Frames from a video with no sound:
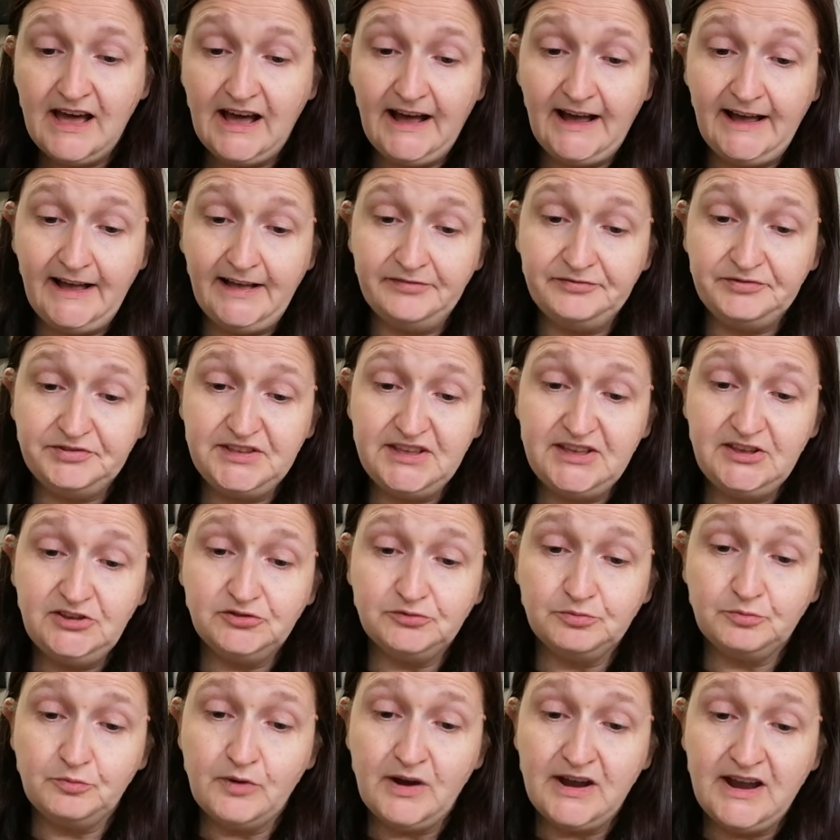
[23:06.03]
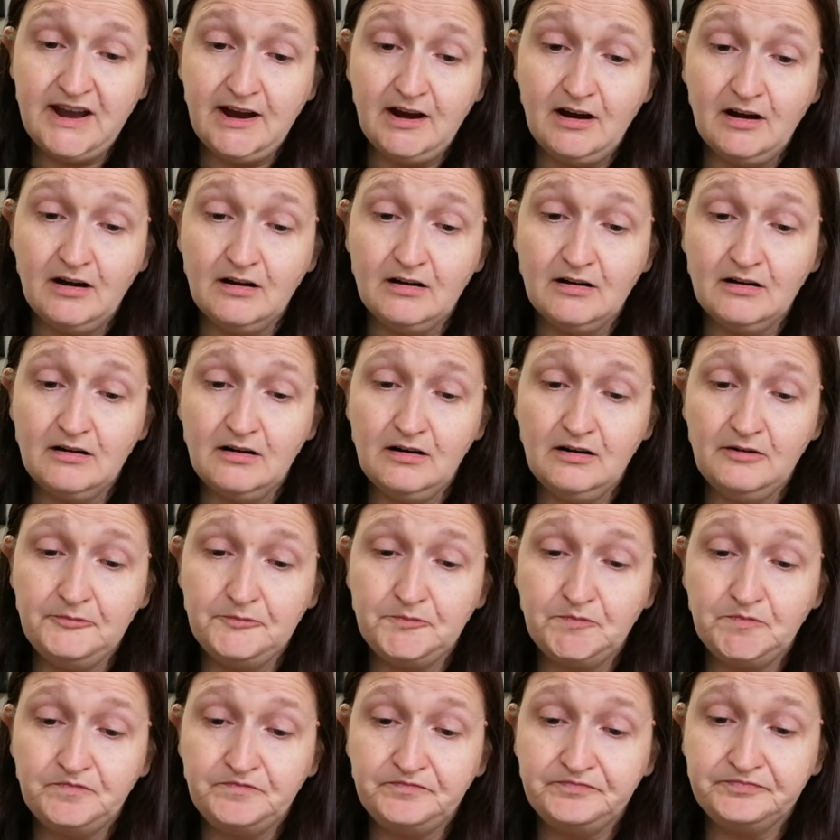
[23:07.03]
And these were
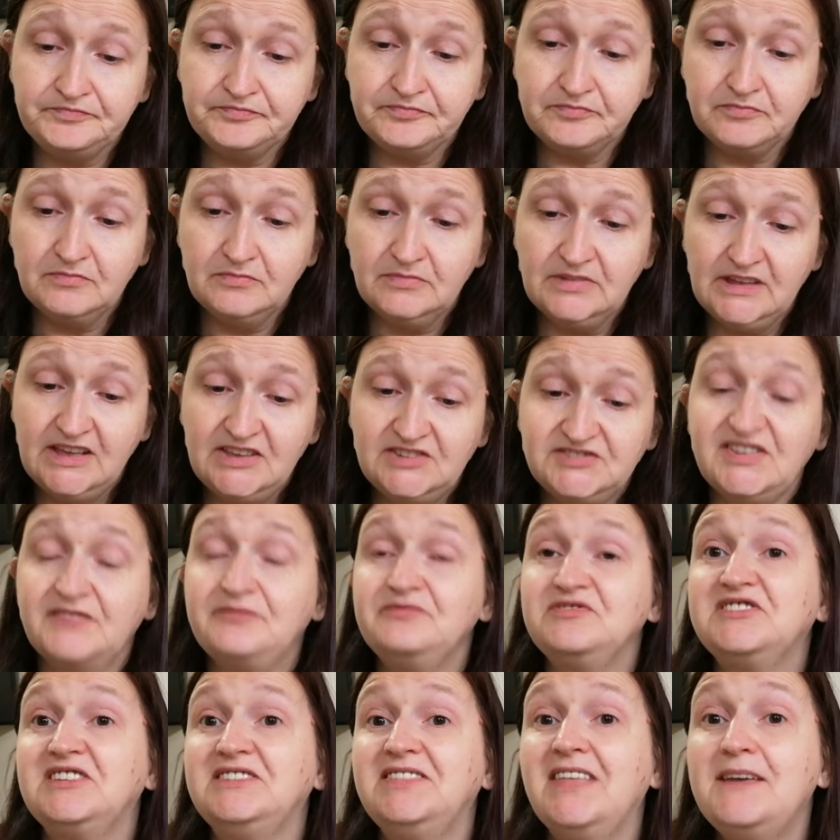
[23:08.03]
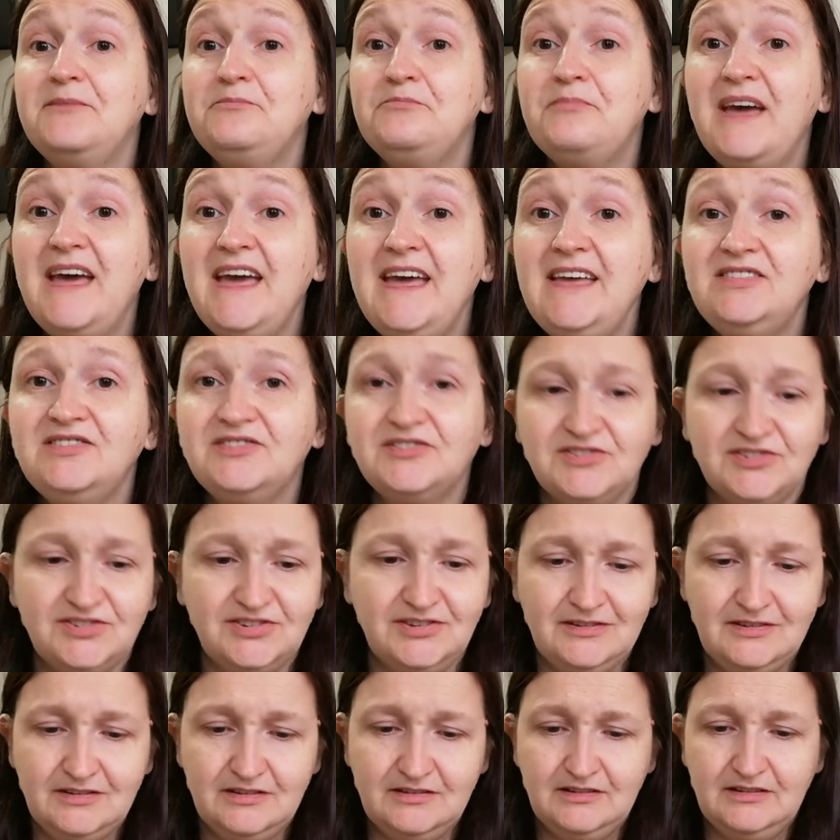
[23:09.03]
79 pence.